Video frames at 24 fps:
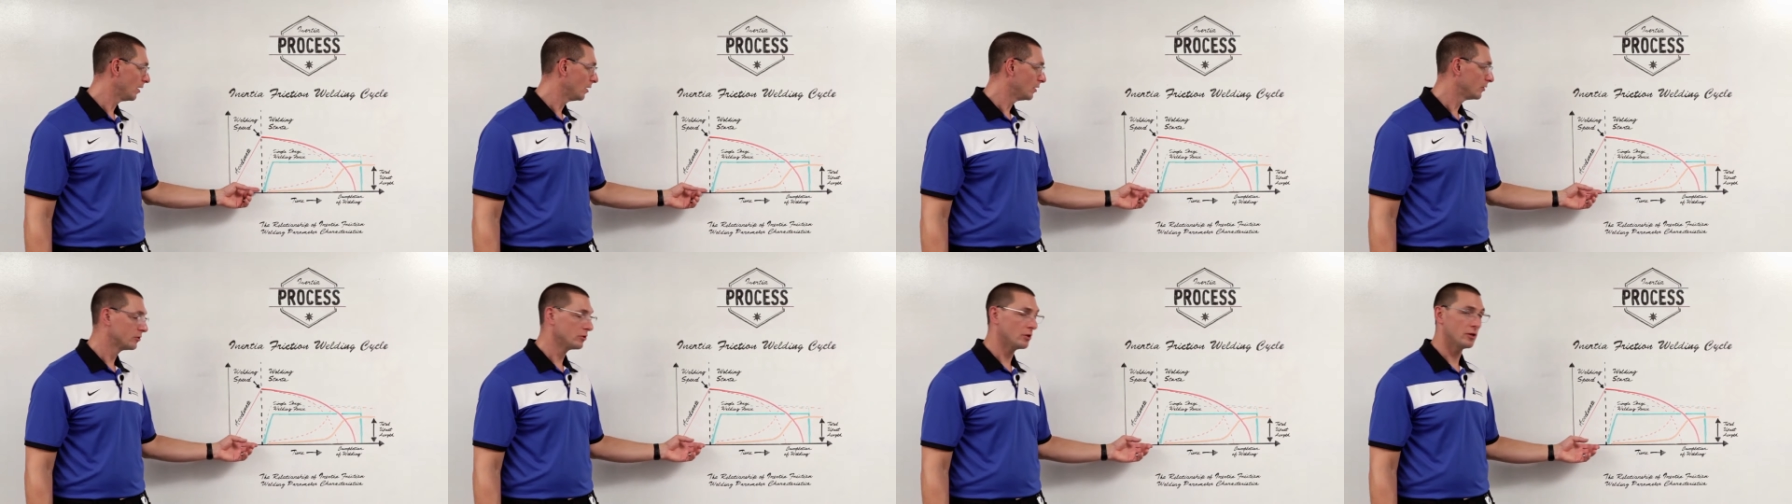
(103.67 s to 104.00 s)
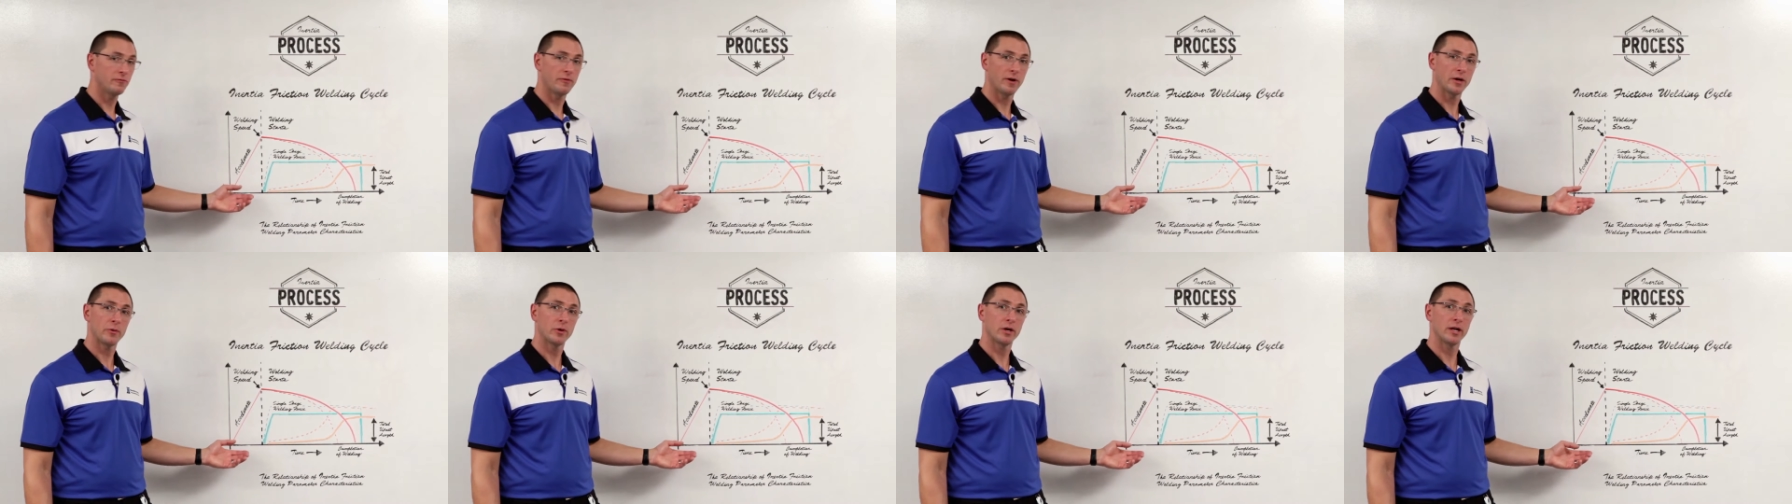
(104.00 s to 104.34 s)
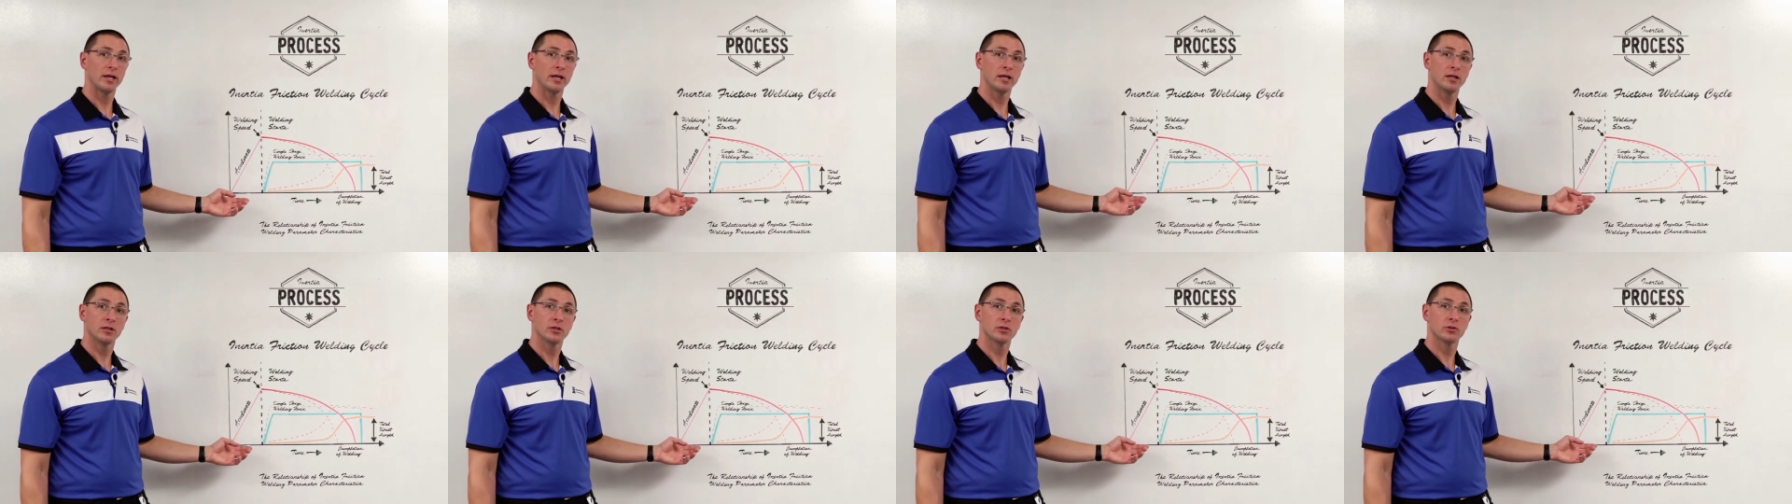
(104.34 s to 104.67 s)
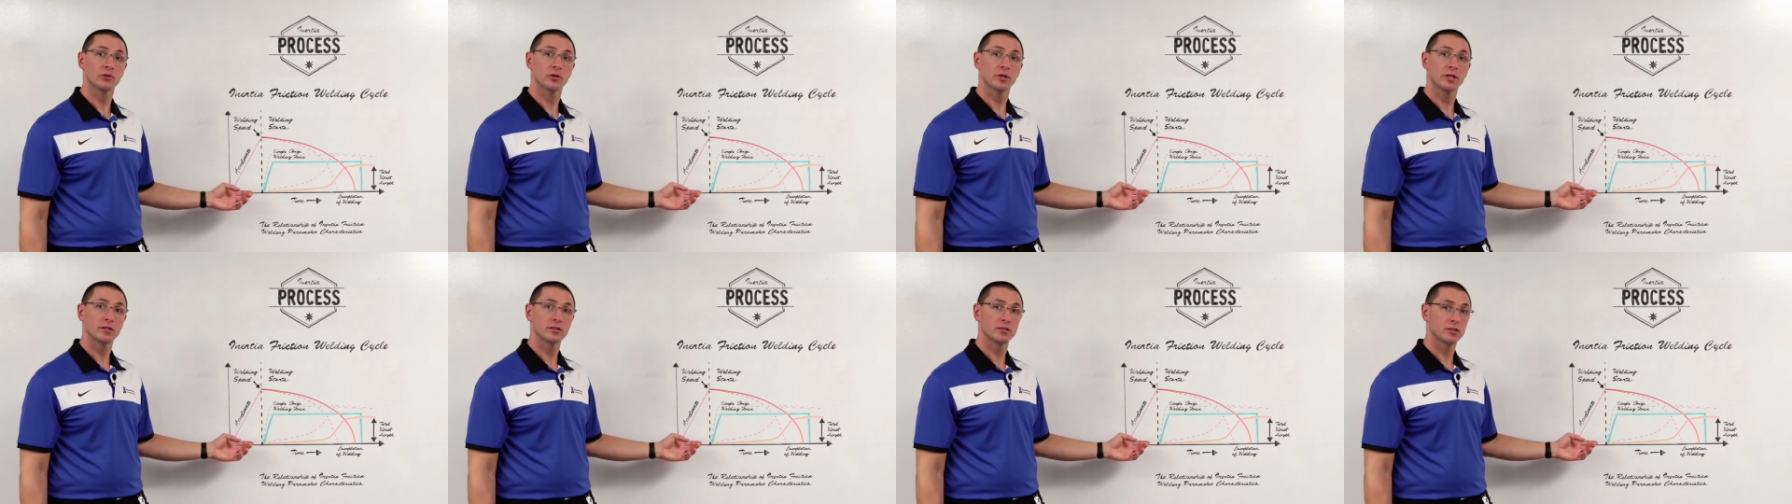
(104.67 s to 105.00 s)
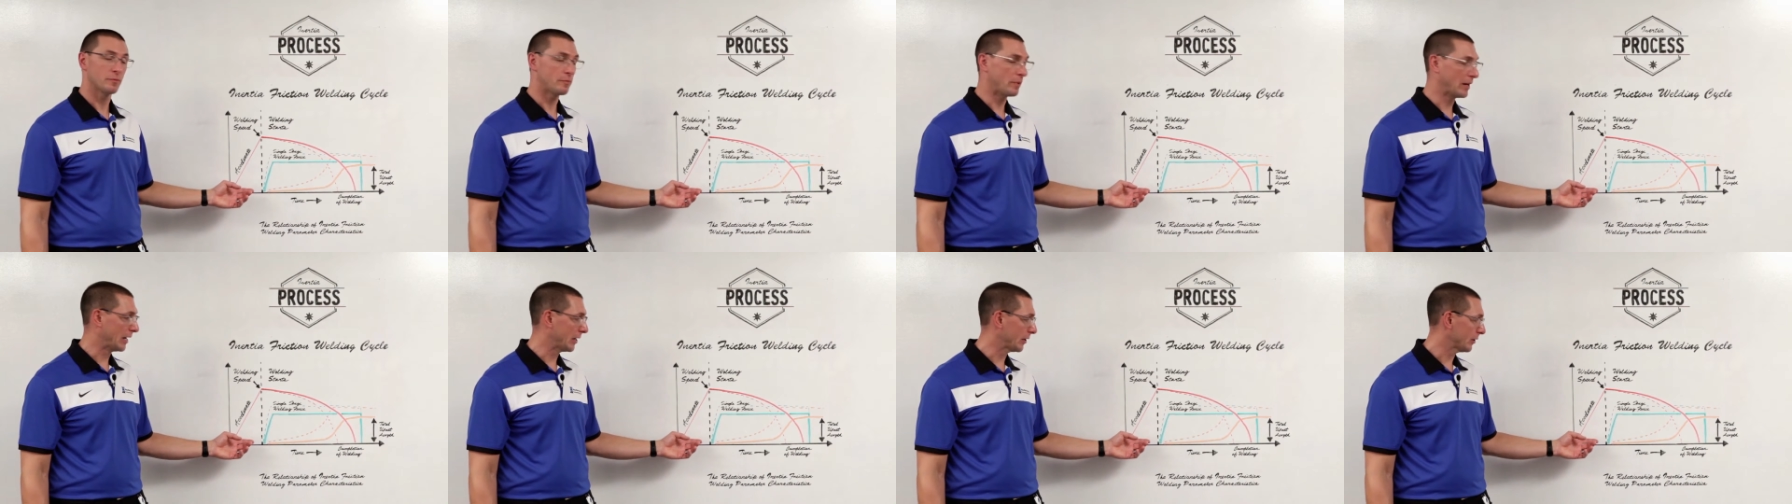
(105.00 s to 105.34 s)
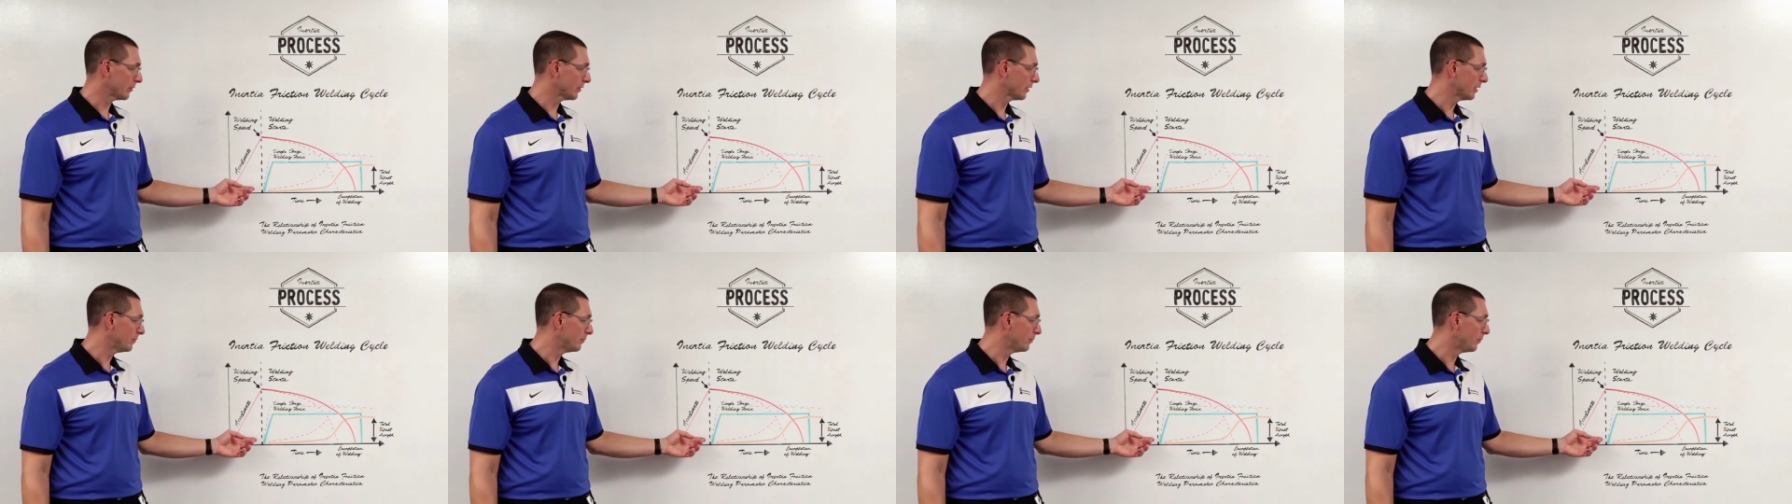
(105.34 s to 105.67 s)
So if I want to increase the
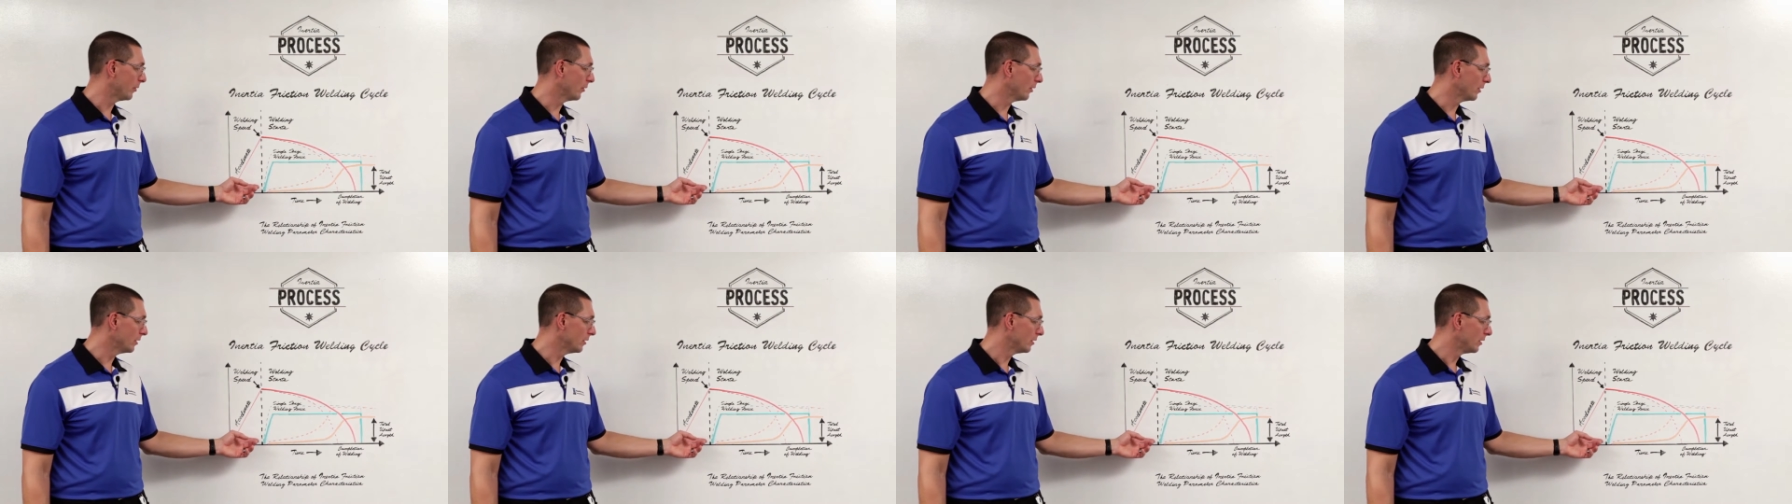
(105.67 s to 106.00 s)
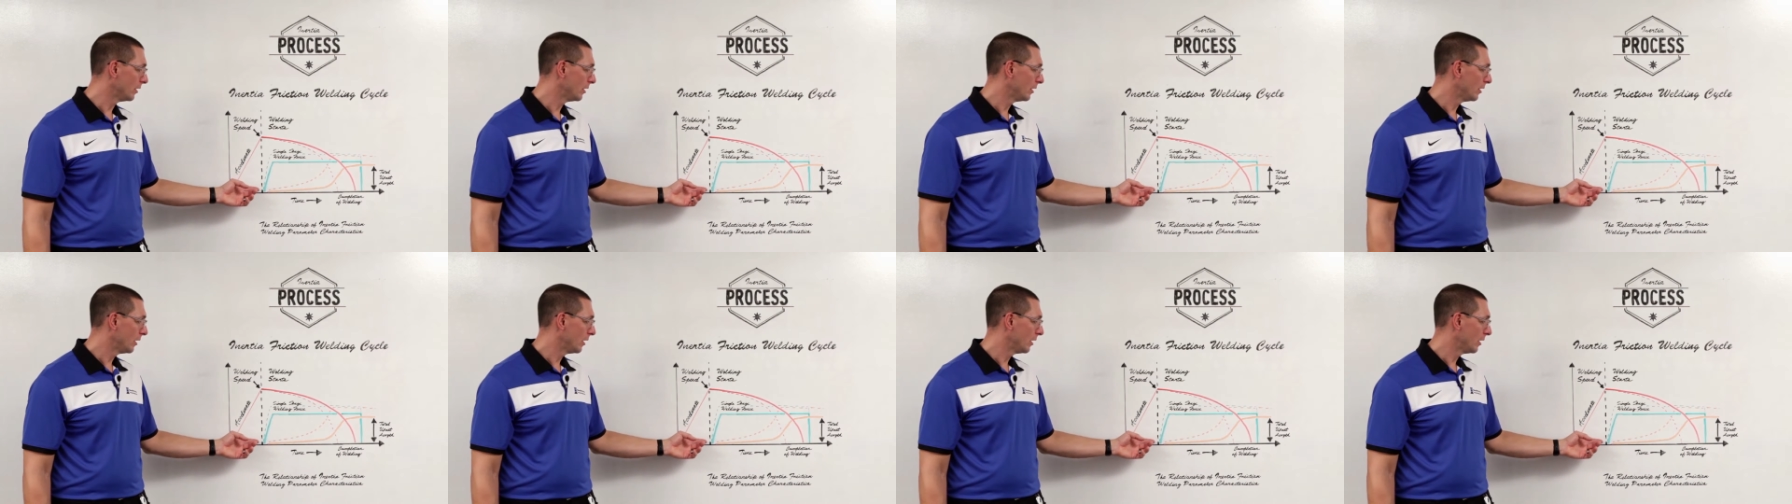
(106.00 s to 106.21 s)
power input,